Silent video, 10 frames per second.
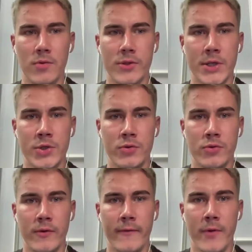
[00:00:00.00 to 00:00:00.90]
then I will send
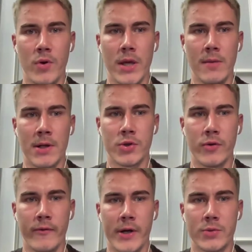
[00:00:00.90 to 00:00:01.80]
you a few
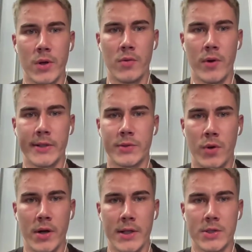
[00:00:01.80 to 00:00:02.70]
emails over as well,
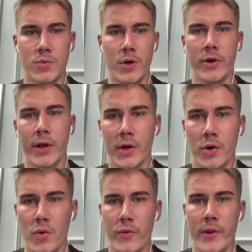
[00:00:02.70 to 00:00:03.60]
right? One is where you
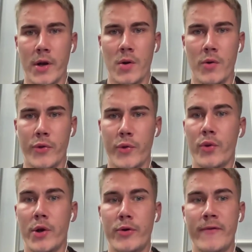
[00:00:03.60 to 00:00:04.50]
can go
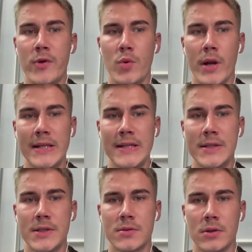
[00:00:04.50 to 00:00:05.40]
through the review and
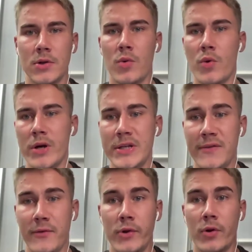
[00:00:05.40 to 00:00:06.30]
edits. No
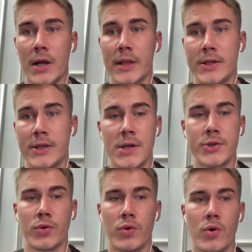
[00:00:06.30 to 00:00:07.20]
worries if you don't get the
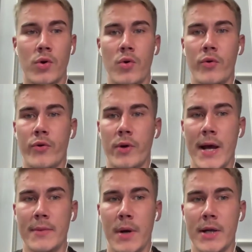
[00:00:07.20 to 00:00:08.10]
chance to go
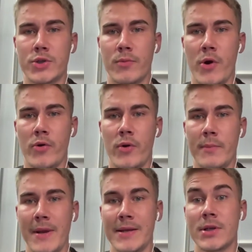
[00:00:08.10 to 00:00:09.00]
through that by
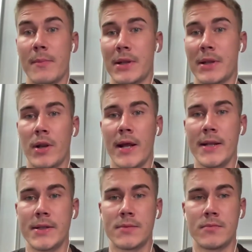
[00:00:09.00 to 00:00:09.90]
tomorrow and submit all the
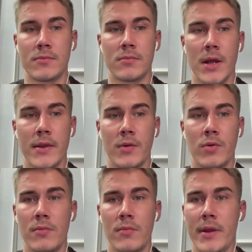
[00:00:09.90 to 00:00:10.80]
edits.
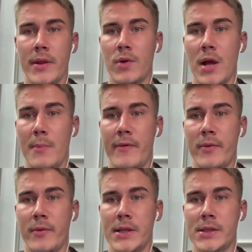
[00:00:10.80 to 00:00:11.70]
Nothing will
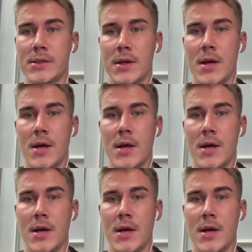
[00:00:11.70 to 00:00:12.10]
happen from that.